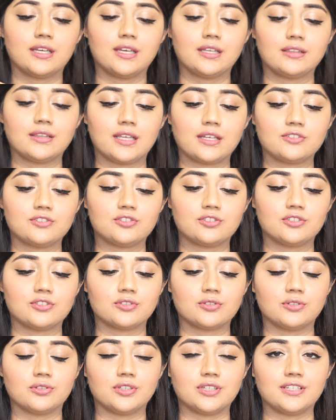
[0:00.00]
and that's
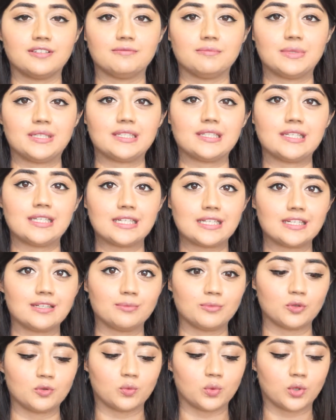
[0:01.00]
just going to give me a little
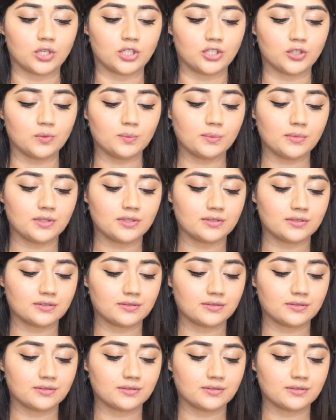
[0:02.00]
more volume.